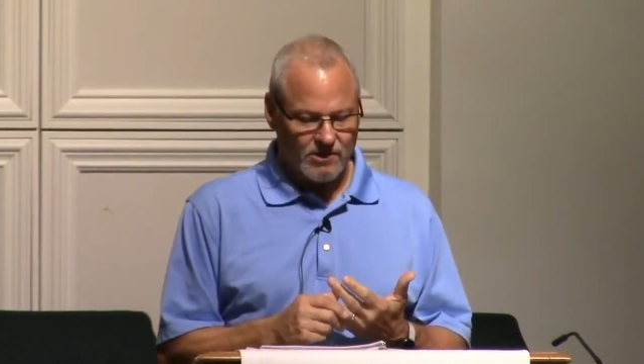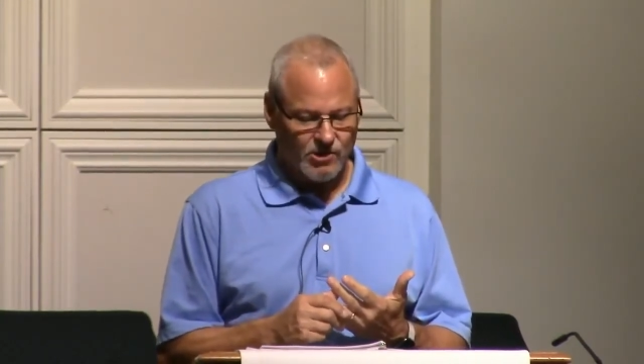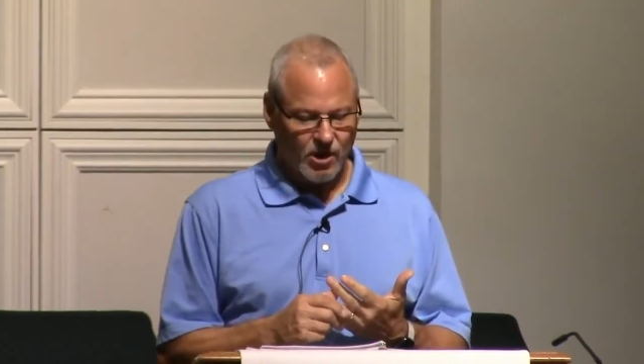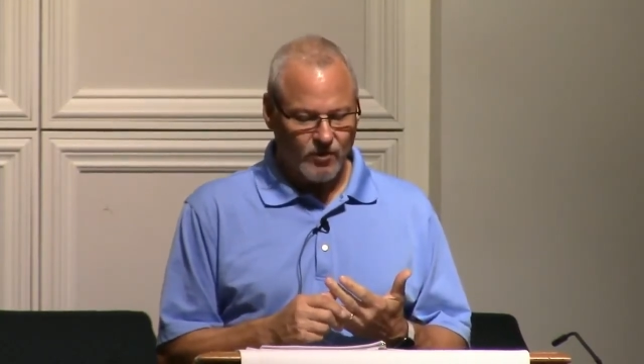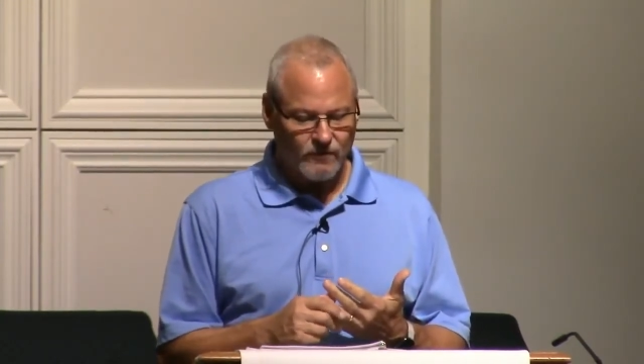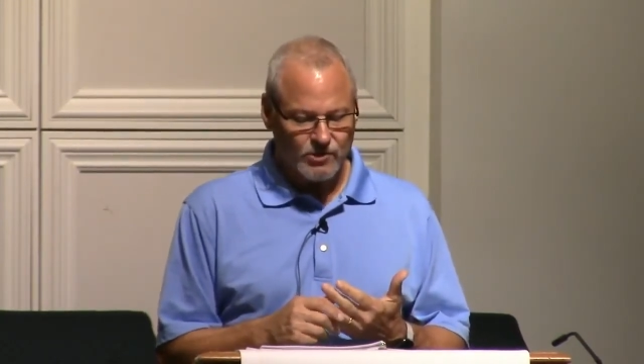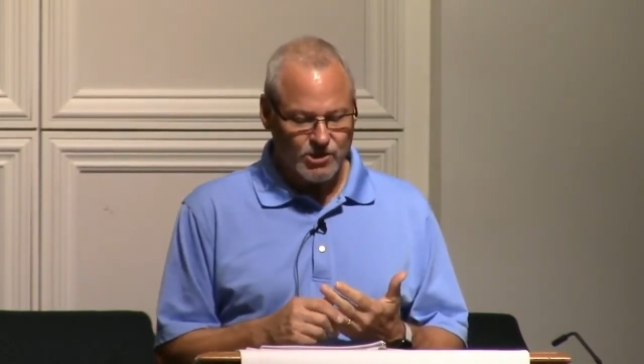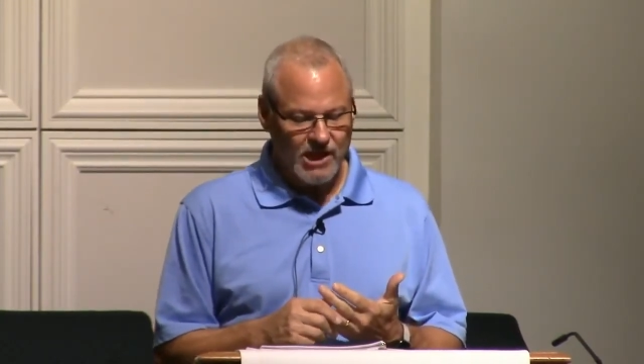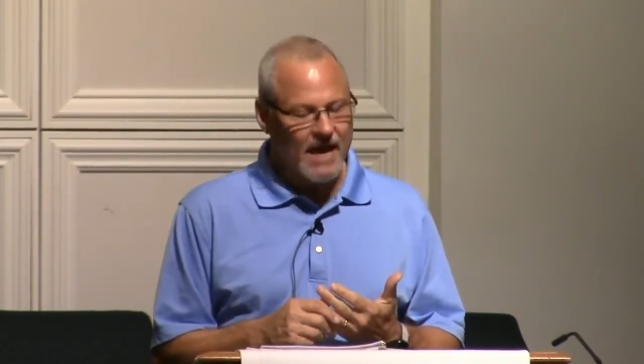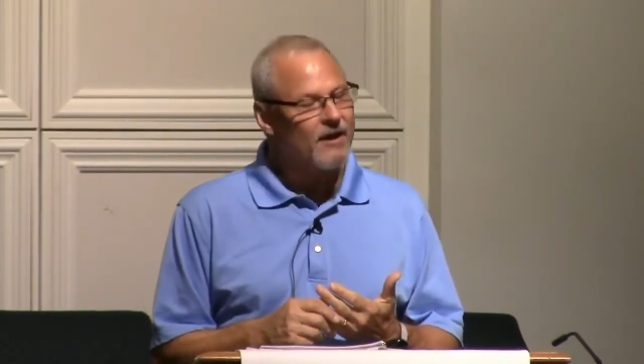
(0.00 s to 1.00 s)
to
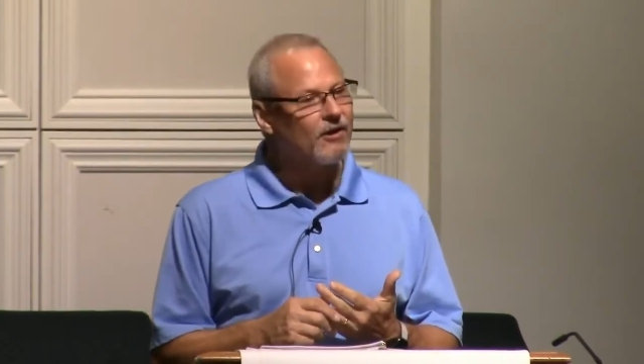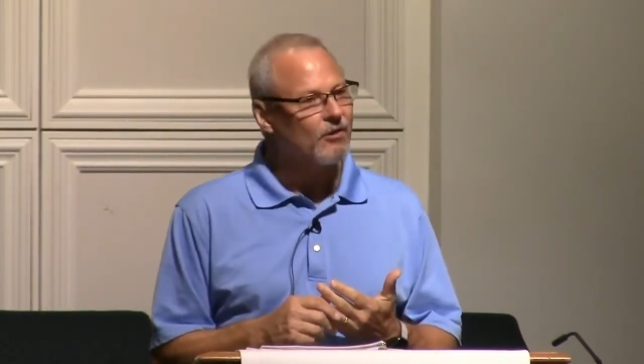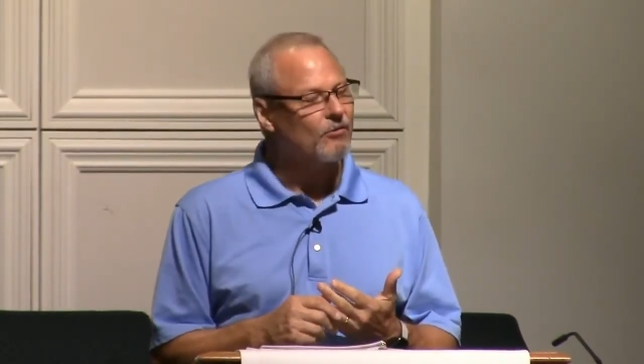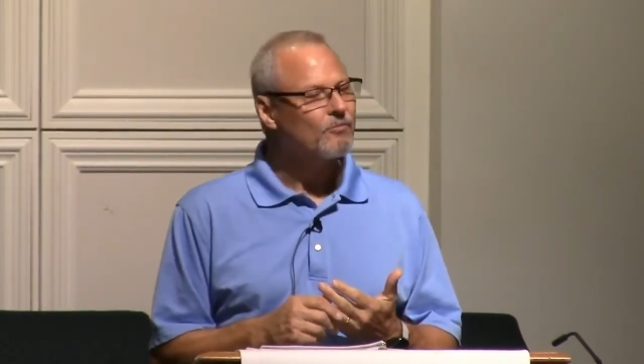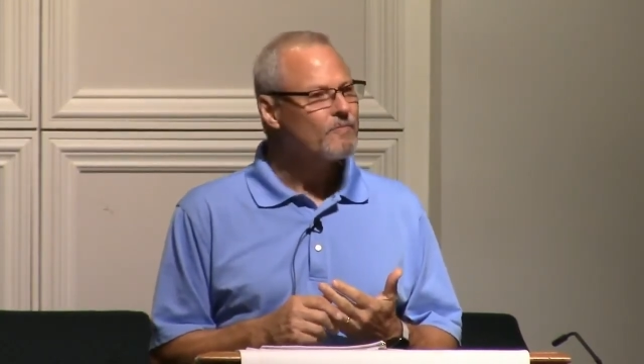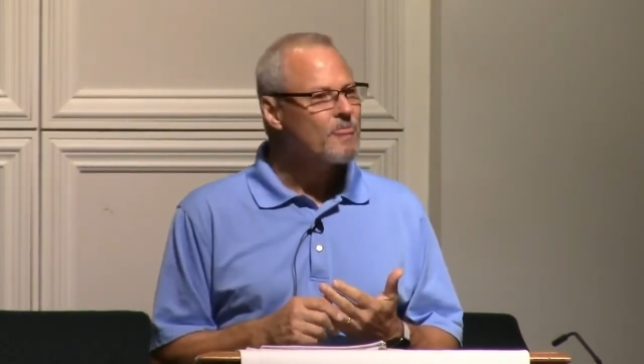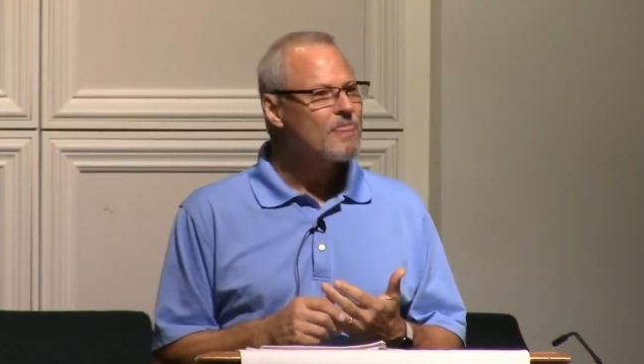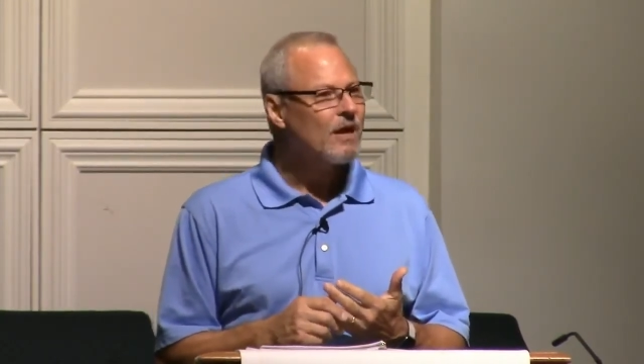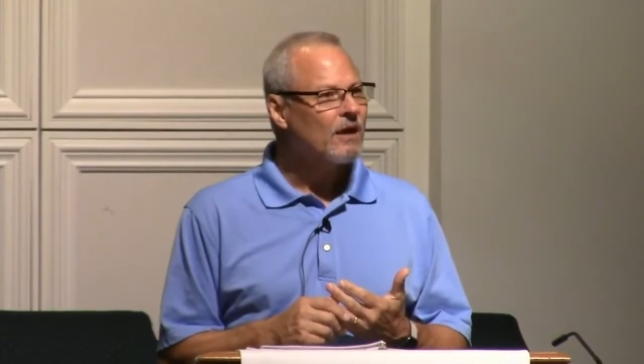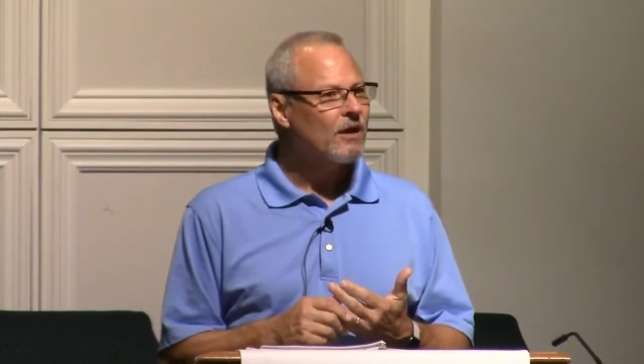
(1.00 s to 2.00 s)
overshadow
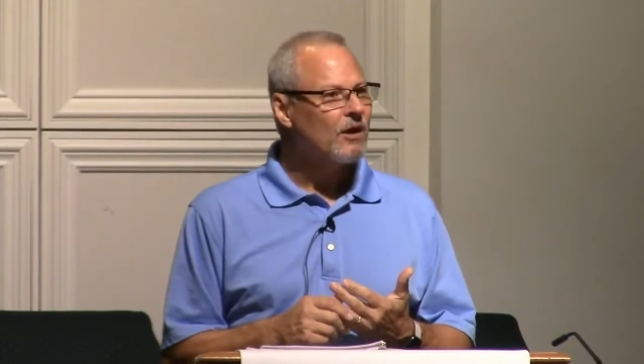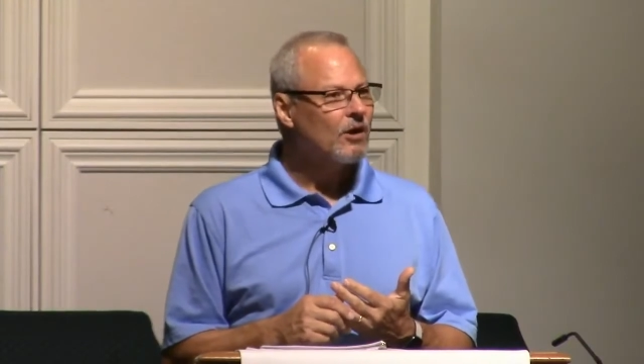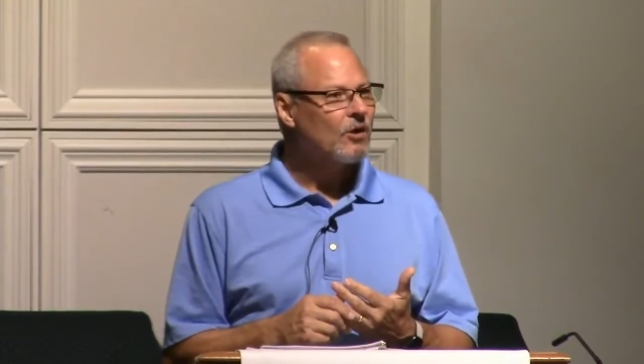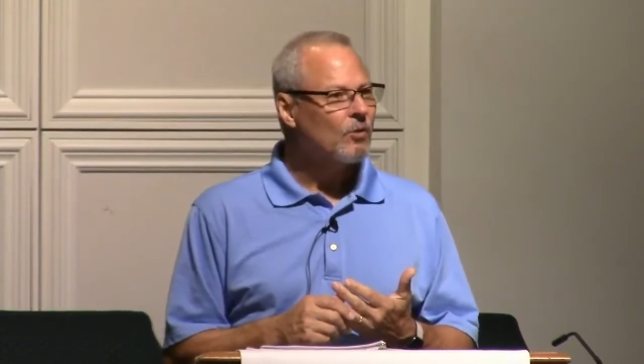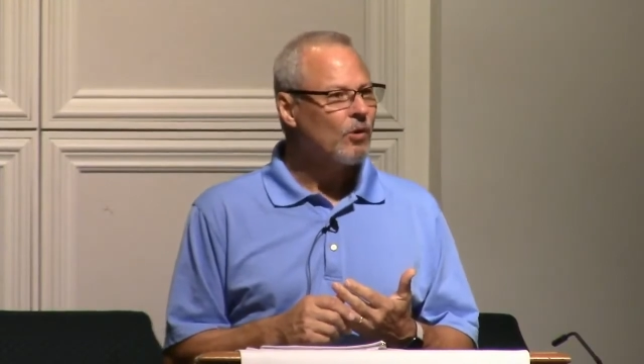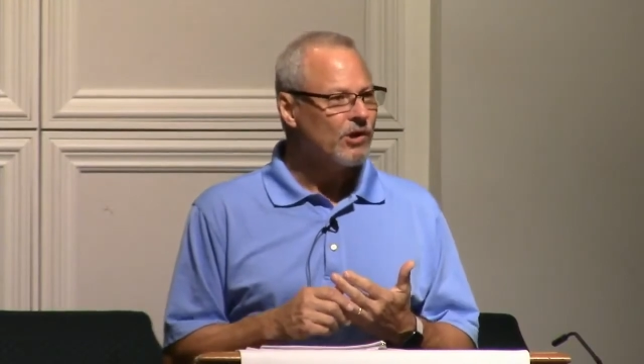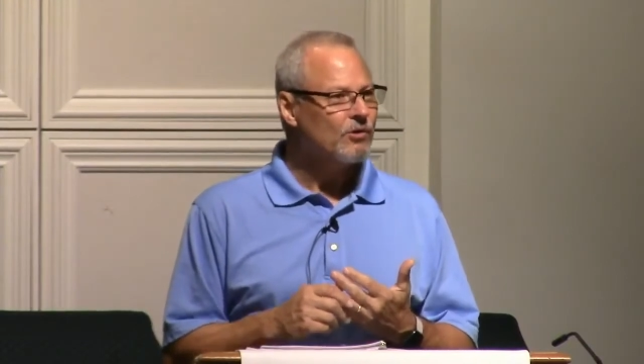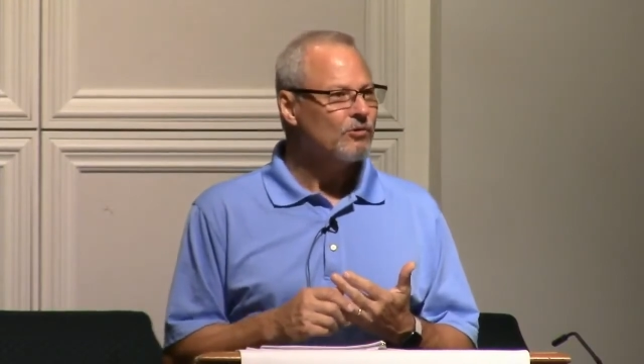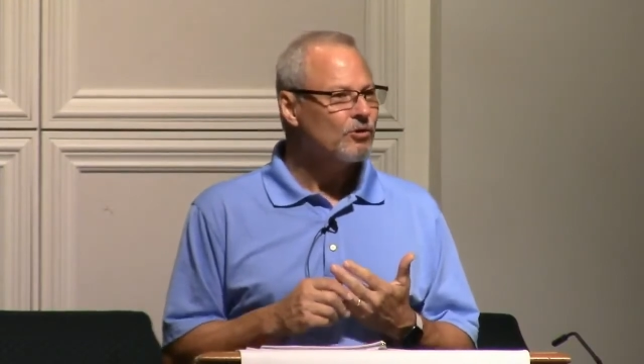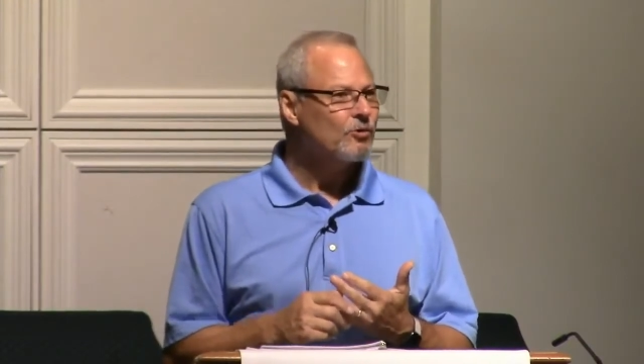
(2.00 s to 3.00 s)
what
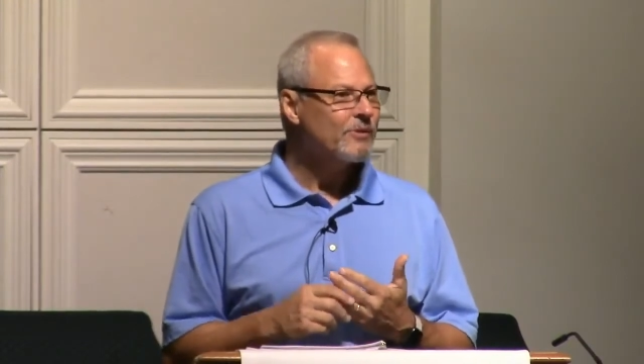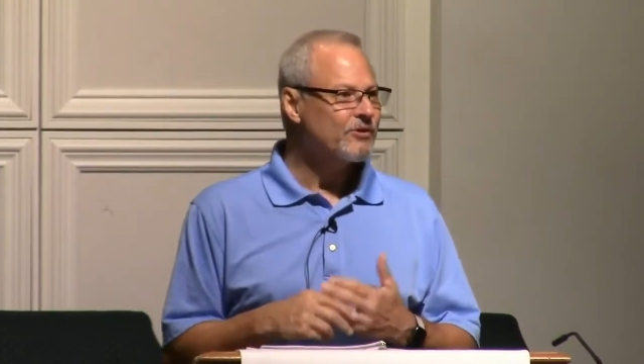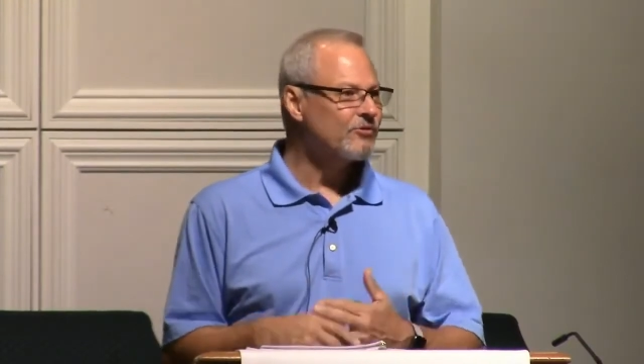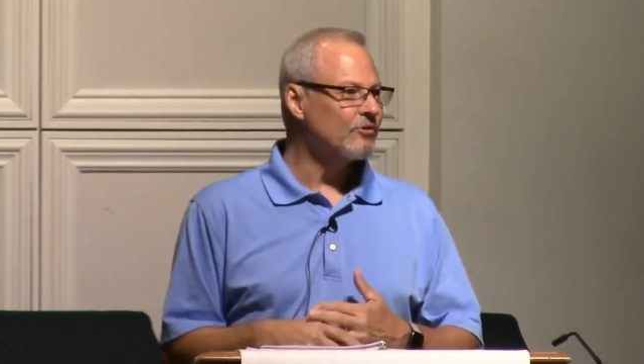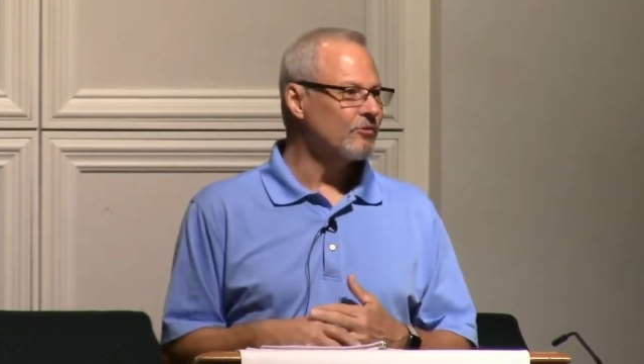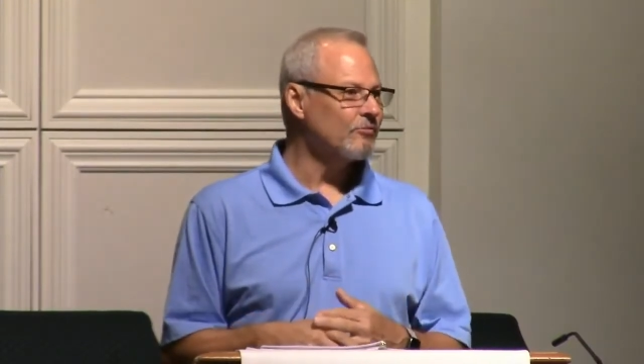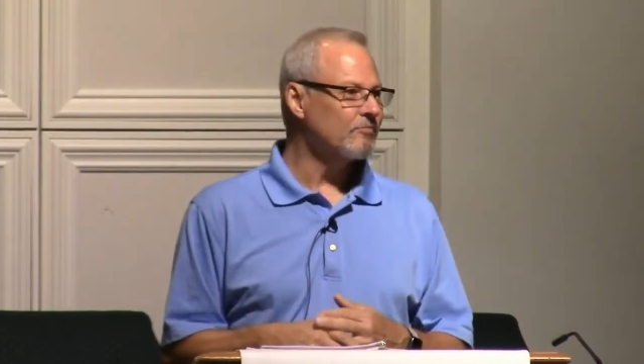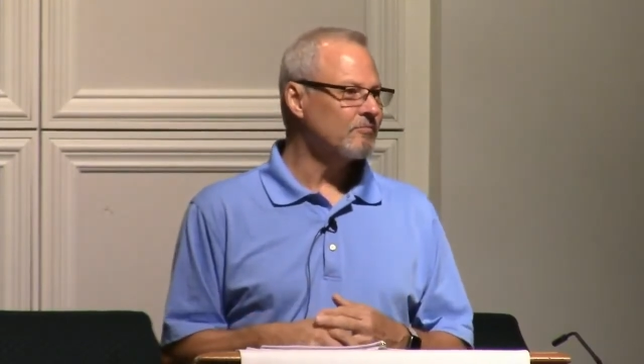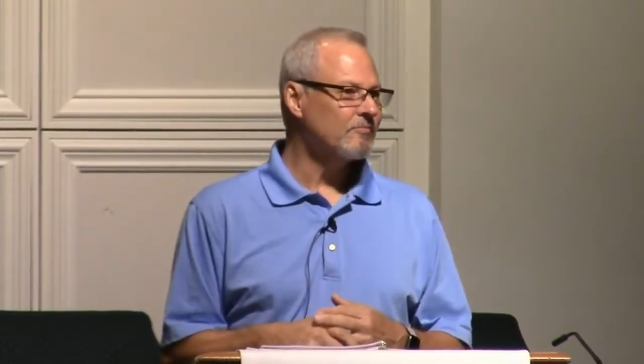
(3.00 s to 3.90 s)
you knew to be true?